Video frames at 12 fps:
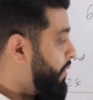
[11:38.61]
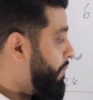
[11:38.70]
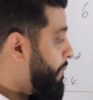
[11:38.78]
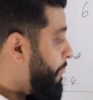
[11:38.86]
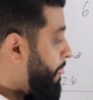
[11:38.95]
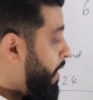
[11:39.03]
term.
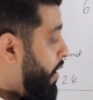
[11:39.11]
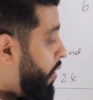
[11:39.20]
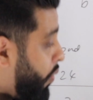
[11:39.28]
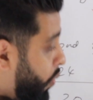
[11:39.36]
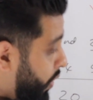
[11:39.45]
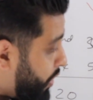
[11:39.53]

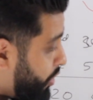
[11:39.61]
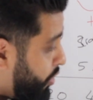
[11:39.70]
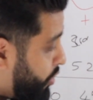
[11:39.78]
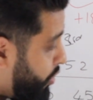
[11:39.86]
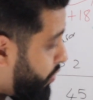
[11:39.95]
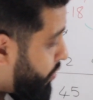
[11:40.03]
What do?
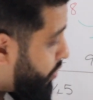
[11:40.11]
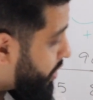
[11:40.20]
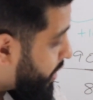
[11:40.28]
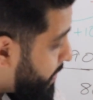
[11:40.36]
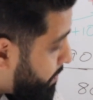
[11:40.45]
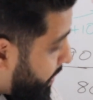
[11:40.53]
You
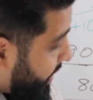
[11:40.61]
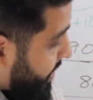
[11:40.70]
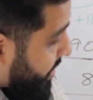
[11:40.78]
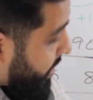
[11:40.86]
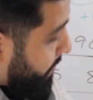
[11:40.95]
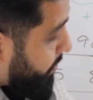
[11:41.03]
simply
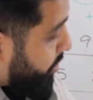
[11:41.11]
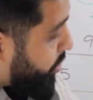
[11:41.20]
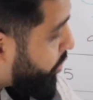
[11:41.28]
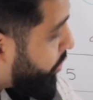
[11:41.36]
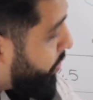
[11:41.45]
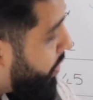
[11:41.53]

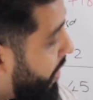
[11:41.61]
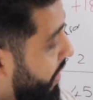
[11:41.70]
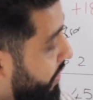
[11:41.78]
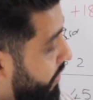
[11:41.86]
substitute